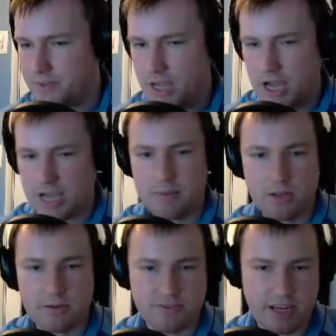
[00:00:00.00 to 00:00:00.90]
Arkham
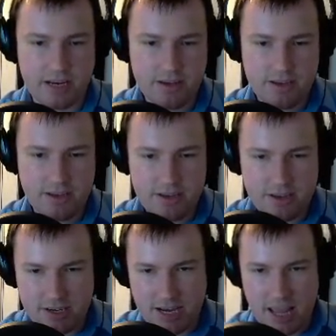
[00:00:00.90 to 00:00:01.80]
Hollow is fine.
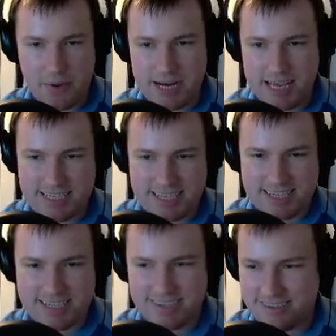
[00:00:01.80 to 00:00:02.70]
No, it
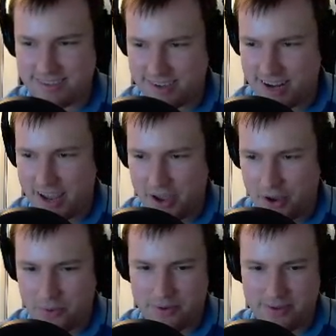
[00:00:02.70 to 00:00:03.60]
isn't. No.